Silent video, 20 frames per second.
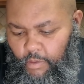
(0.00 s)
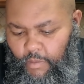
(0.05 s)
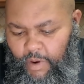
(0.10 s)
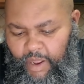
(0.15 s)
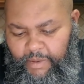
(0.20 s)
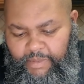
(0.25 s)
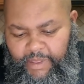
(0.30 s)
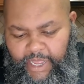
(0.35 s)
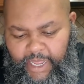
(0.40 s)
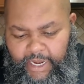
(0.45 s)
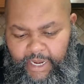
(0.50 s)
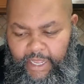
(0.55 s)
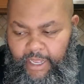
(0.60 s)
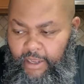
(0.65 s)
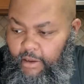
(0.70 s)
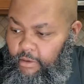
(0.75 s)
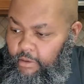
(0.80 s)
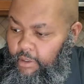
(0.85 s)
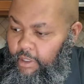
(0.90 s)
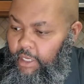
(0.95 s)
Wipe that
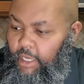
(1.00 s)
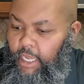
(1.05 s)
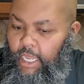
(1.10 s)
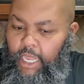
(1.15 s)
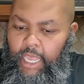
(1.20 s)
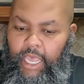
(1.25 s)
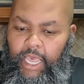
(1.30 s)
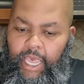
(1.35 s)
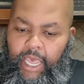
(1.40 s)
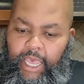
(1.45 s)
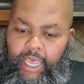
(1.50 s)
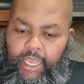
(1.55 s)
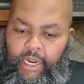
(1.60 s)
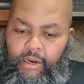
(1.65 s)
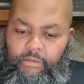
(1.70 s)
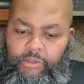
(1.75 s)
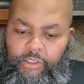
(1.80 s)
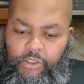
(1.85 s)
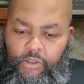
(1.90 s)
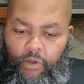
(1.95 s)
down. And
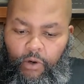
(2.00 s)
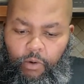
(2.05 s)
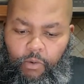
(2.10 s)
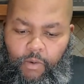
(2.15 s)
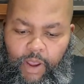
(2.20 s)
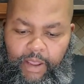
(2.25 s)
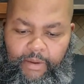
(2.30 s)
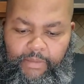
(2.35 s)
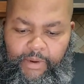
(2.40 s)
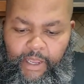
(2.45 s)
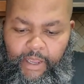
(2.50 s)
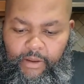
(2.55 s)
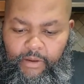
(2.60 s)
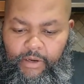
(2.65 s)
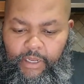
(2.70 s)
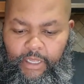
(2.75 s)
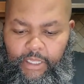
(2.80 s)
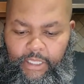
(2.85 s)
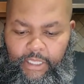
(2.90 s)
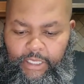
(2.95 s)
I'm just gonna wipe
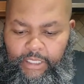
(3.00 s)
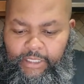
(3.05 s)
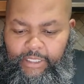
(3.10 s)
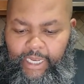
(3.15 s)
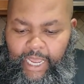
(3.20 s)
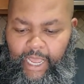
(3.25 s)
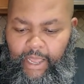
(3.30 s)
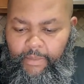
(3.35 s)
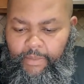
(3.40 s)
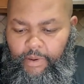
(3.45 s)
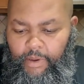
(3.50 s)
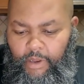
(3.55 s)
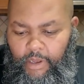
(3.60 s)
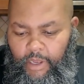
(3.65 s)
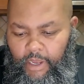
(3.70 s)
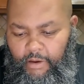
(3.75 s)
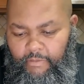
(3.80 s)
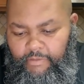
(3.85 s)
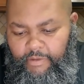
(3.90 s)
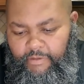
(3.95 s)
down the top
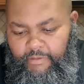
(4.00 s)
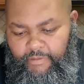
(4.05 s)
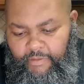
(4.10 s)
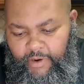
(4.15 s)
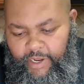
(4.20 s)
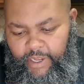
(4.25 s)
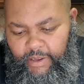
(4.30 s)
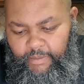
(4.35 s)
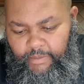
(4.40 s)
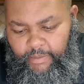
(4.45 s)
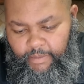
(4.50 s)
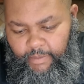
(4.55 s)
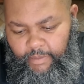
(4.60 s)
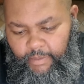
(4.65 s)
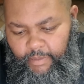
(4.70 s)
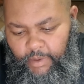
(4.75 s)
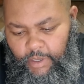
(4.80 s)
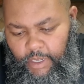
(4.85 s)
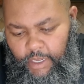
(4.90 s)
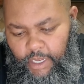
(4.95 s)
of the frame
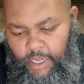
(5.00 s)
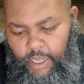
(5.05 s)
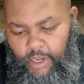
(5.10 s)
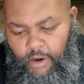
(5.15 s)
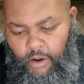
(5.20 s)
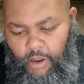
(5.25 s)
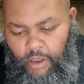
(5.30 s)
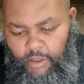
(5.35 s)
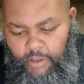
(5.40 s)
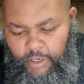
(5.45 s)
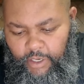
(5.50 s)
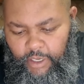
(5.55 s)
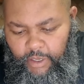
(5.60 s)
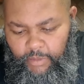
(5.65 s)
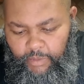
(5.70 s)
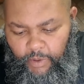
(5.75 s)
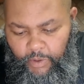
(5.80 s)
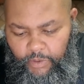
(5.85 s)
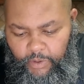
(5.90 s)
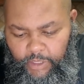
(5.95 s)
and all of the
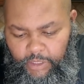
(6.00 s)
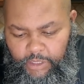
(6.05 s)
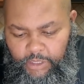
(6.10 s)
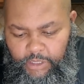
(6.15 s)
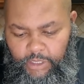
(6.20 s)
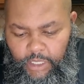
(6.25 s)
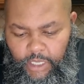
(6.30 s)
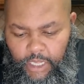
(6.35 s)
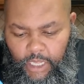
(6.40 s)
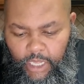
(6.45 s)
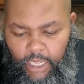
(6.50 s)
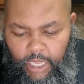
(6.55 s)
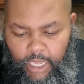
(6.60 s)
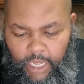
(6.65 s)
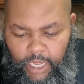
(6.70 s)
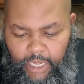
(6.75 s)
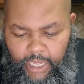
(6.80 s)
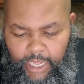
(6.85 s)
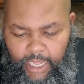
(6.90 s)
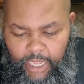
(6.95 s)
components.
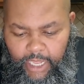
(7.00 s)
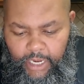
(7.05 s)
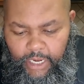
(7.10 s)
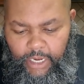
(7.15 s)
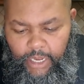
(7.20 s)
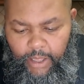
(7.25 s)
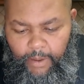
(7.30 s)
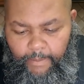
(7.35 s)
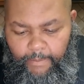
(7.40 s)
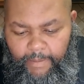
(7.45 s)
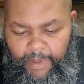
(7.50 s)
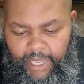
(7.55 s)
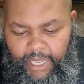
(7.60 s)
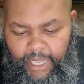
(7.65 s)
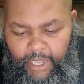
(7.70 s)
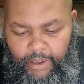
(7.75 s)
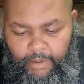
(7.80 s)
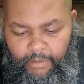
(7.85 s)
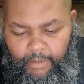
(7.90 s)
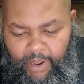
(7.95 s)
Again,
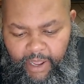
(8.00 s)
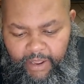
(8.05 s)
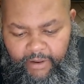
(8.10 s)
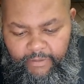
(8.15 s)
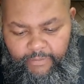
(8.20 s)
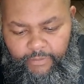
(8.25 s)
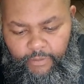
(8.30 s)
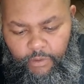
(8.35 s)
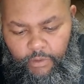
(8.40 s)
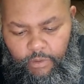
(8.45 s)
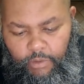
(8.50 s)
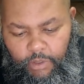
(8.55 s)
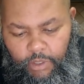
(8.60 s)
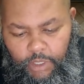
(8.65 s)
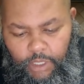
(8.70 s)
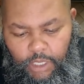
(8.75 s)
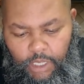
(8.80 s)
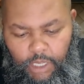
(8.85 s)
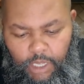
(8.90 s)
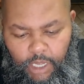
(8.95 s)
being mindful
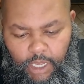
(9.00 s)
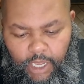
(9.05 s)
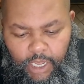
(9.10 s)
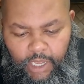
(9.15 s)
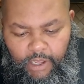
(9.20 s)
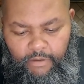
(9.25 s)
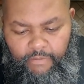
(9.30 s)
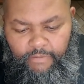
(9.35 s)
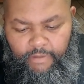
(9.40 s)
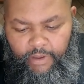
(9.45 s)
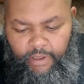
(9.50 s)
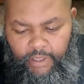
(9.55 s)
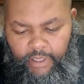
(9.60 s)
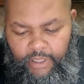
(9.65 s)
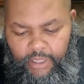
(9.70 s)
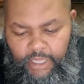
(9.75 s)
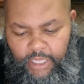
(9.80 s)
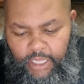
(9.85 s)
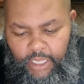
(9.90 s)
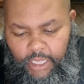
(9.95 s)
of
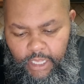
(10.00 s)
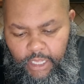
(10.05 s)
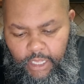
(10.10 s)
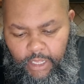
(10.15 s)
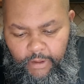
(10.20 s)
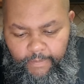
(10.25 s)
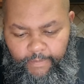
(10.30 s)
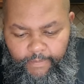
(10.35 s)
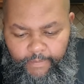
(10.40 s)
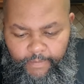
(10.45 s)
the